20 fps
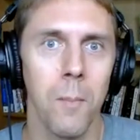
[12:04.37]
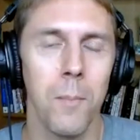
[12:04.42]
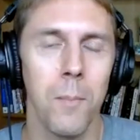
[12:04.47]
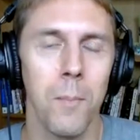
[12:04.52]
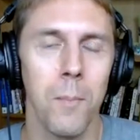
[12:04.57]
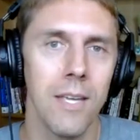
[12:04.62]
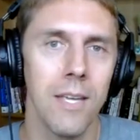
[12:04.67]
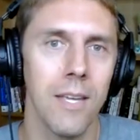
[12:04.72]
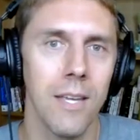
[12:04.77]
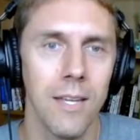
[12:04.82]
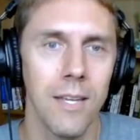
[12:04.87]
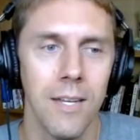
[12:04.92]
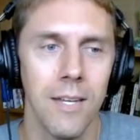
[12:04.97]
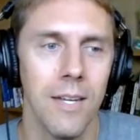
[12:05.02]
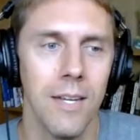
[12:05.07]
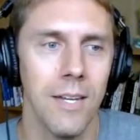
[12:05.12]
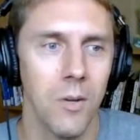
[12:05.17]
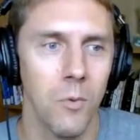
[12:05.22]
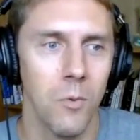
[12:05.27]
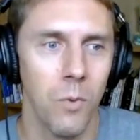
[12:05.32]
be
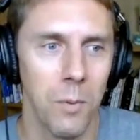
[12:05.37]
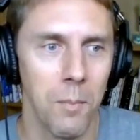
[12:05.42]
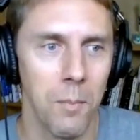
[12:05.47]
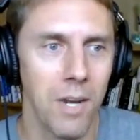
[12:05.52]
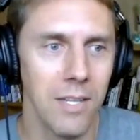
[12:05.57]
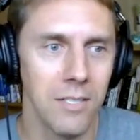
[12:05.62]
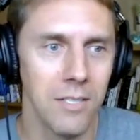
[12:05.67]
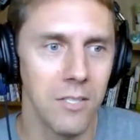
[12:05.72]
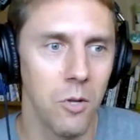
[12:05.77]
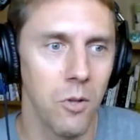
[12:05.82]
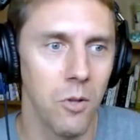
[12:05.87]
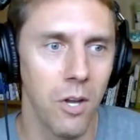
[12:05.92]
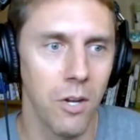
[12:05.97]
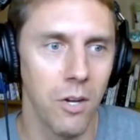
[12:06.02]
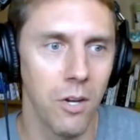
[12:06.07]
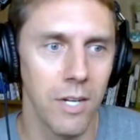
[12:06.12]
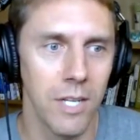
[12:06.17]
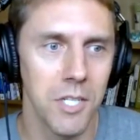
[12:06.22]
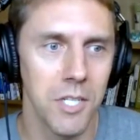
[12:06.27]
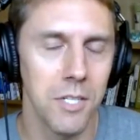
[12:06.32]
when money's no
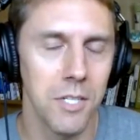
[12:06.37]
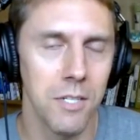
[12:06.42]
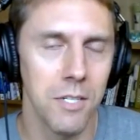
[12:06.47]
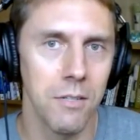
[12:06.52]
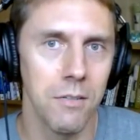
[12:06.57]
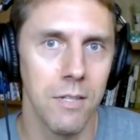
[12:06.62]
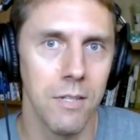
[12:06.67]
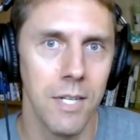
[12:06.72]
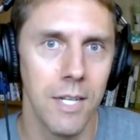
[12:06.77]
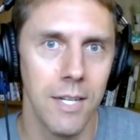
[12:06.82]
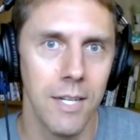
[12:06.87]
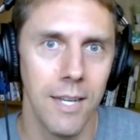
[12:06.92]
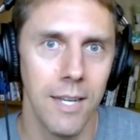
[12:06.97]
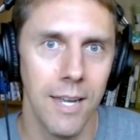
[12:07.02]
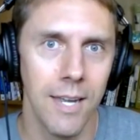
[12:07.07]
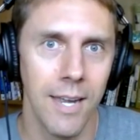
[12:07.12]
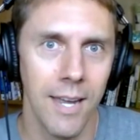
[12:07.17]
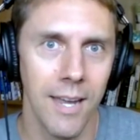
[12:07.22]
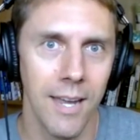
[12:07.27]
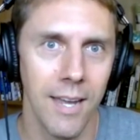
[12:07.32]
longer an issue?
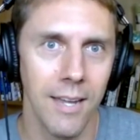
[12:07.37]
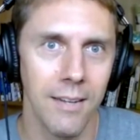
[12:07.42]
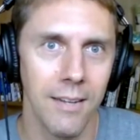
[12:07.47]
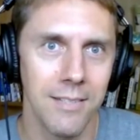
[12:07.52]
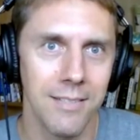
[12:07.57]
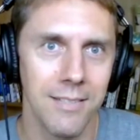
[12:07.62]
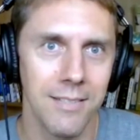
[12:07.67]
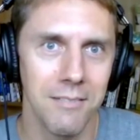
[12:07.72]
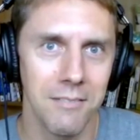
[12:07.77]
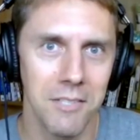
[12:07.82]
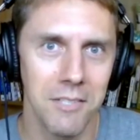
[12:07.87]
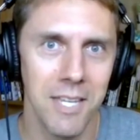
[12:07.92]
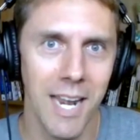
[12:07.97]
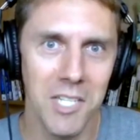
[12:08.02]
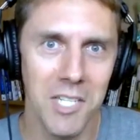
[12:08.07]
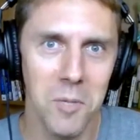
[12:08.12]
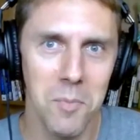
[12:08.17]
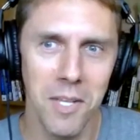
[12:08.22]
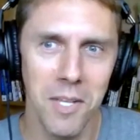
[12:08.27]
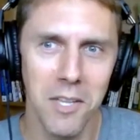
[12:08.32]
And it can
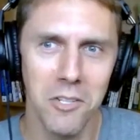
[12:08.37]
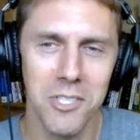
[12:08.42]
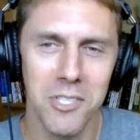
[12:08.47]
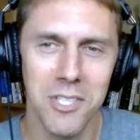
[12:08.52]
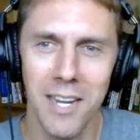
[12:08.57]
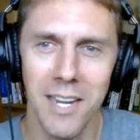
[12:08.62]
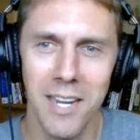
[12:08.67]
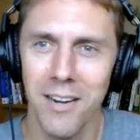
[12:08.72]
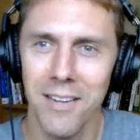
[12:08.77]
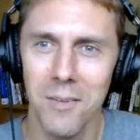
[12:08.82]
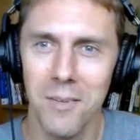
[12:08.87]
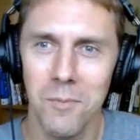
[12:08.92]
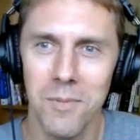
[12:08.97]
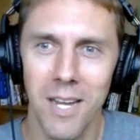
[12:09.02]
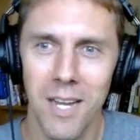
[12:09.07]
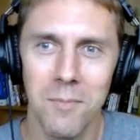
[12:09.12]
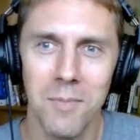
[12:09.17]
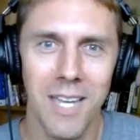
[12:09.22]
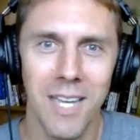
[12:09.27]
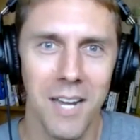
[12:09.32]
actually be a little scary
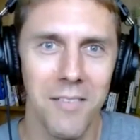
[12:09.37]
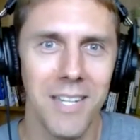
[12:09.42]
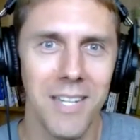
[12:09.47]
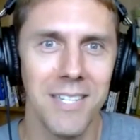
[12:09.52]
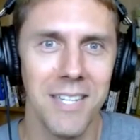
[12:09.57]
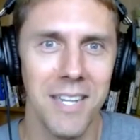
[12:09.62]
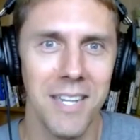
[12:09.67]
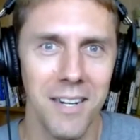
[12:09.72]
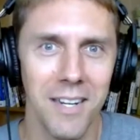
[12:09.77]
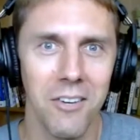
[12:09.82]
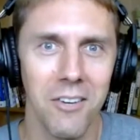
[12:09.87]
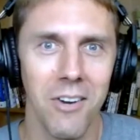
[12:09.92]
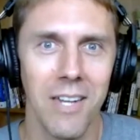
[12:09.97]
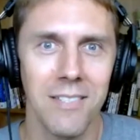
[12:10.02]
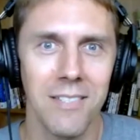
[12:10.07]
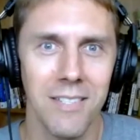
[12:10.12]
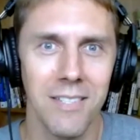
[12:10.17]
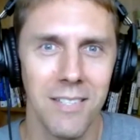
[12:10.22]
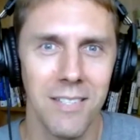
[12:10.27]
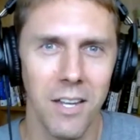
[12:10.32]
sometimes, like kind of identity
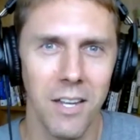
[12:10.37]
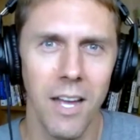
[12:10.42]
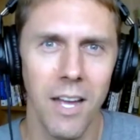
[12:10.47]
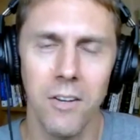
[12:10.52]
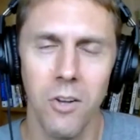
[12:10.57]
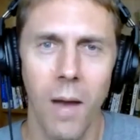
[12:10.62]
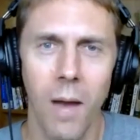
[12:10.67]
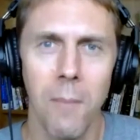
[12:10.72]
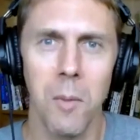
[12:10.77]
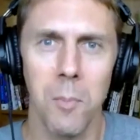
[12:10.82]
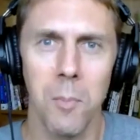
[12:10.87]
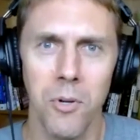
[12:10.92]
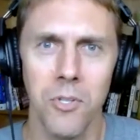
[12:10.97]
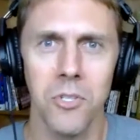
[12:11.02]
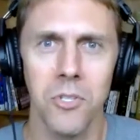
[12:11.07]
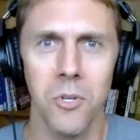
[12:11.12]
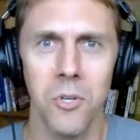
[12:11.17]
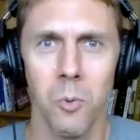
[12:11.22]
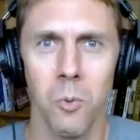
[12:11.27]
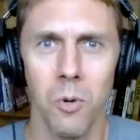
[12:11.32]
crisis. Like, hey, no, I'm the
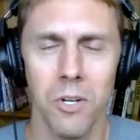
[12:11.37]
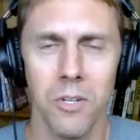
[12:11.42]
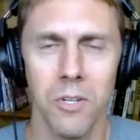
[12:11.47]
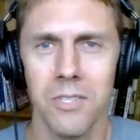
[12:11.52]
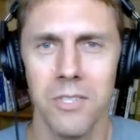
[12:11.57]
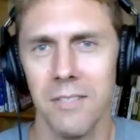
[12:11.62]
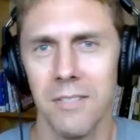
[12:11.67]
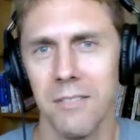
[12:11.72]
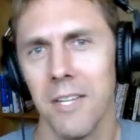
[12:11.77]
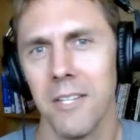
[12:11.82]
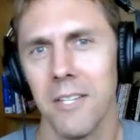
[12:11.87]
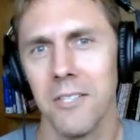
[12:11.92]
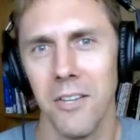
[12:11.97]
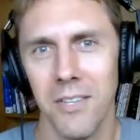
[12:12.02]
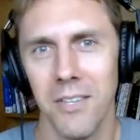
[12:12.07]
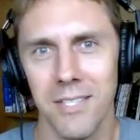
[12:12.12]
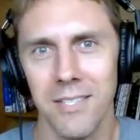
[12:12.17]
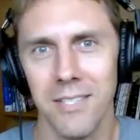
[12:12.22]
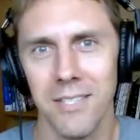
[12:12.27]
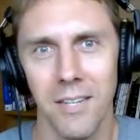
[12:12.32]
person who works and does all
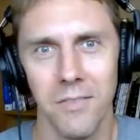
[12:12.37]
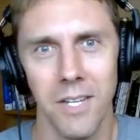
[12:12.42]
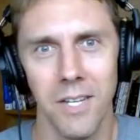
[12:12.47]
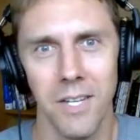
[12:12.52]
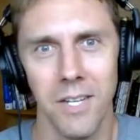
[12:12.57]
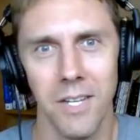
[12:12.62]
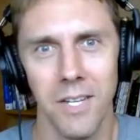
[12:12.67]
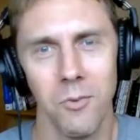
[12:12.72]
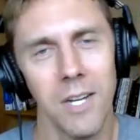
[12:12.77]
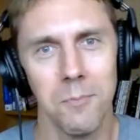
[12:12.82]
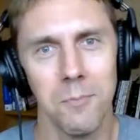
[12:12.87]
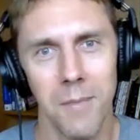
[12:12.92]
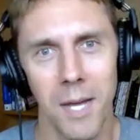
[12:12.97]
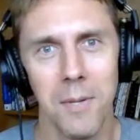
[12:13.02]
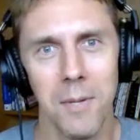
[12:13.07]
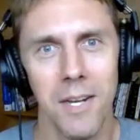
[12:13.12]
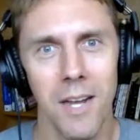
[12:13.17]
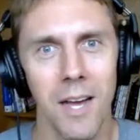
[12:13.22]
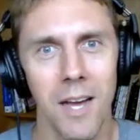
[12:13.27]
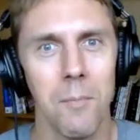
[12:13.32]
this stuff. Like, well,
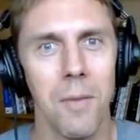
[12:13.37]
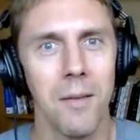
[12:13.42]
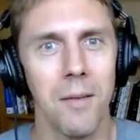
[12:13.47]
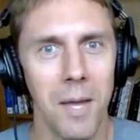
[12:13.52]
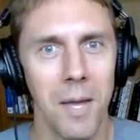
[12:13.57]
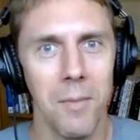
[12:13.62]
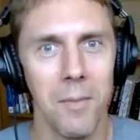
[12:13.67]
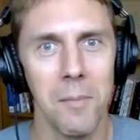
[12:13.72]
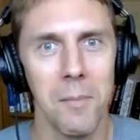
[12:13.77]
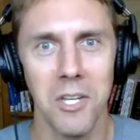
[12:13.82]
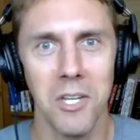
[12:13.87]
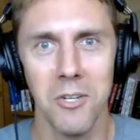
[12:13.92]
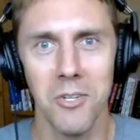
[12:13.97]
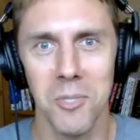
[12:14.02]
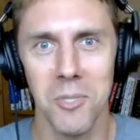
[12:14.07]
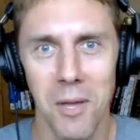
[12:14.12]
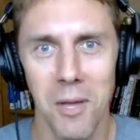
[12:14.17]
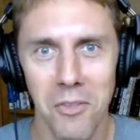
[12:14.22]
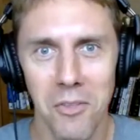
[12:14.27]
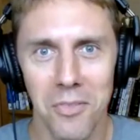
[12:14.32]
maybe not. Maybe you could do
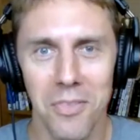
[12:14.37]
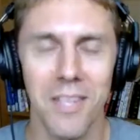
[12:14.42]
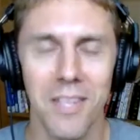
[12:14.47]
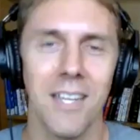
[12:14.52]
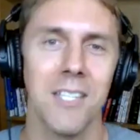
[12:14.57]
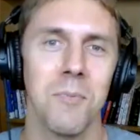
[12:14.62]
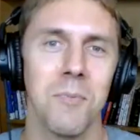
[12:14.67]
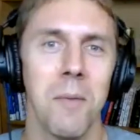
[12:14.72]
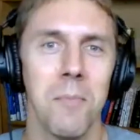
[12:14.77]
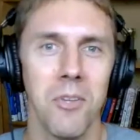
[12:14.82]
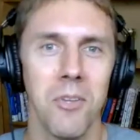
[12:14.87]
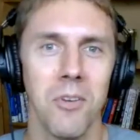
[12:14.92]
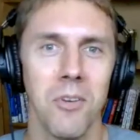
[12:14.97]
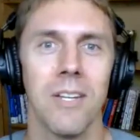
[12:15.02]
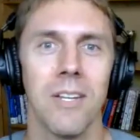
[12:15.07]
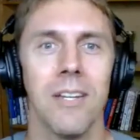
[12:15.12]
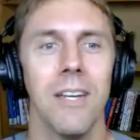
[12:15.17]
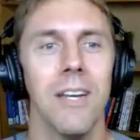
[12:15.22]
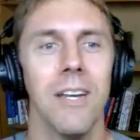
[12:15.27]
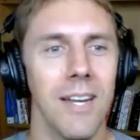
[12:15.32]
some other things. Maybe you
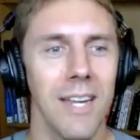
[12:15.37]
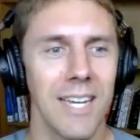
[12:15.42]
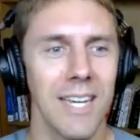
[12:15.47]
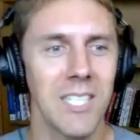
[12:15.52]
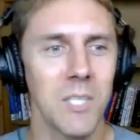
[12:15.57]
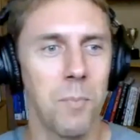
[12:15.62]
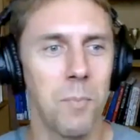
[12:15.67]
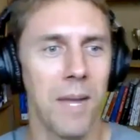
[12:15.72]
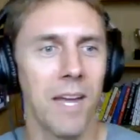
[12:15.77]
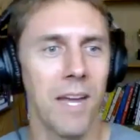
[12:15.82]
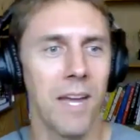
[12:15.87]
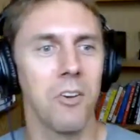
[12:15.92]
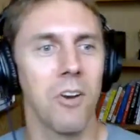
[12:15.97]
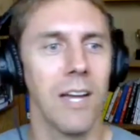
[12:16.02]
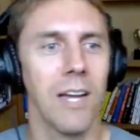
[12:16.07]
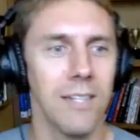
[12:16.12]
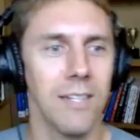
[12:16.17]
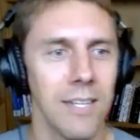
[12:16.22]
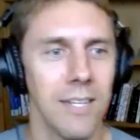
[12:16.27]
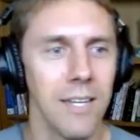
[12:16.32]
could expand your
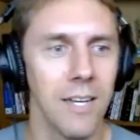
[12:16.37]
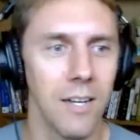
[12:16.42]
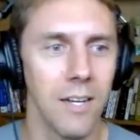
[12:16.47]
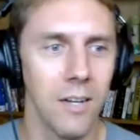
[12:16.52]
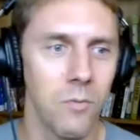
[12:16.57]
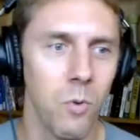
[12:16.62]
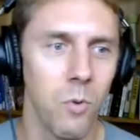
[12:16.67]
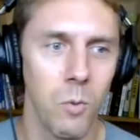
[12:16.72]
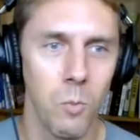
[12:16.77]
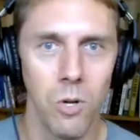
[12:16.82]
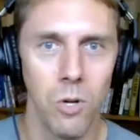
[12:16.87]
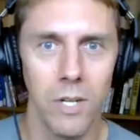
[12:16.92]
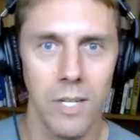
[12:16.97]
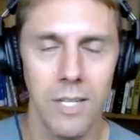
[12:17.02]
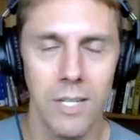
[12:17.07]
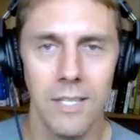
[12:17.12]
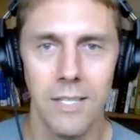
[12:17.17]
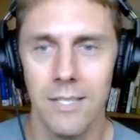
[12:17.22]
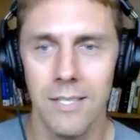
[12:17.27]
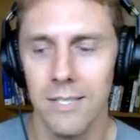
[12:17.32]
idea of what work
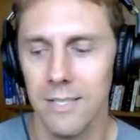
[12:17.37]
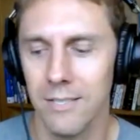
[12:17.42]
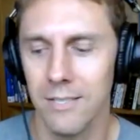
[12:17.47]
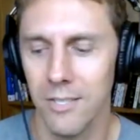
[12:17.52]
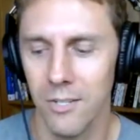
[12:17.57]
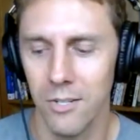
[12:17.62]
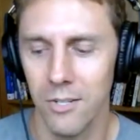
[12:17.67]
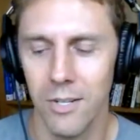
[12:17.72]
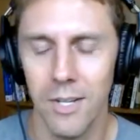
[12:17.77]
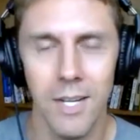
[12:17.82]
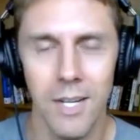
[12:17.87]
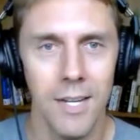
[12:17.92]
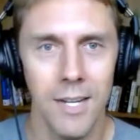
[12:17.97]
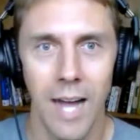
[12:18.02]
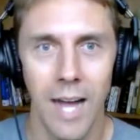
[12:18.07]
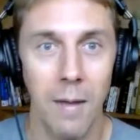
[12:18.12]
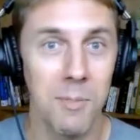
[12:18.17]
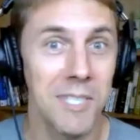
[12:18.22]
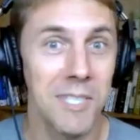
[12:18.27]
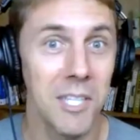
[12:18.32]
is. And so
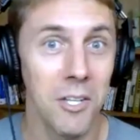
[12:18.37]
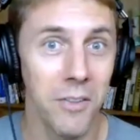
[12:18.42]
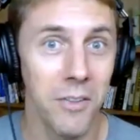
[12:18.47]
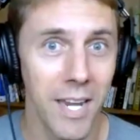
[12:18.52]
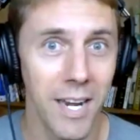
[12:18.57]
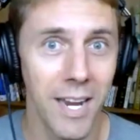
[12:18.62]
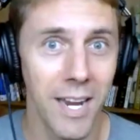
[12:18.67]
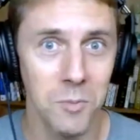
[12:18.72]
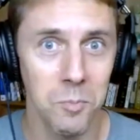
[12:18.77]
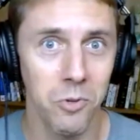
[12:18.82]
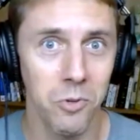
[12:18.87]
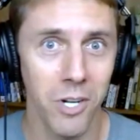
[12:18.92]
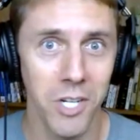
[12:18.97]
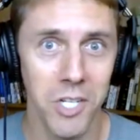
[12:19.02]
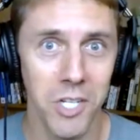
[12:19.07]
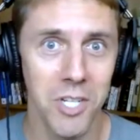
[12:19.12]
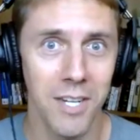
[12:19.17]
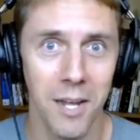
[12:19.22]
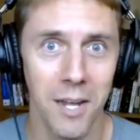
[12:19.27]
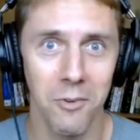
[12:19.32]
I'm still in that
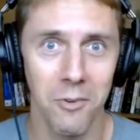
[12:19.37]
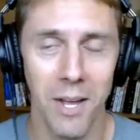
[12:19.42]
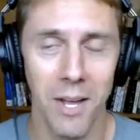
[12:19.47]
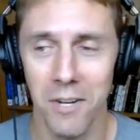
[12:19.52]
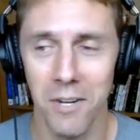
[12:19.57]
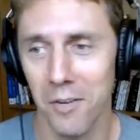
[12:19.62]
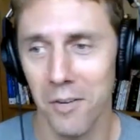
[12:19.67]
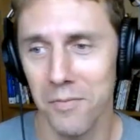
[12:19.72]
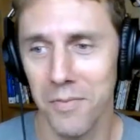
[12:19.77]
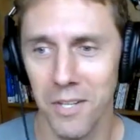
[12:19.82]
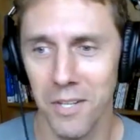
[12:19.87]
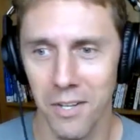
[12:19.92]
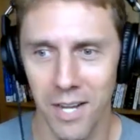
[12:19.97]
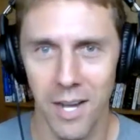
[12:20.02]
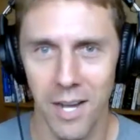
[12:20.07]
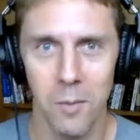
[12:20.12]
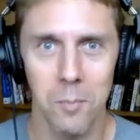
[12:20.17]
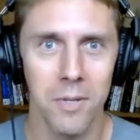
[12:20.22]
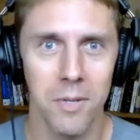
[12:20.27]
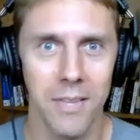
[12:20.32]
exploration. I don't have that all figured
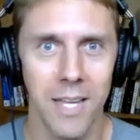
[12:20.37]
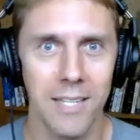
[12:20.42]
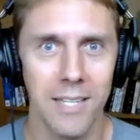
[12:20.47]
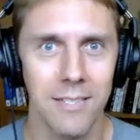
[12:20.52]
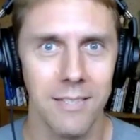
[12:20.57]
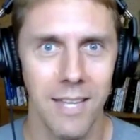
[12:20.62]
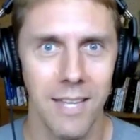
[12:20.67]
out, but that's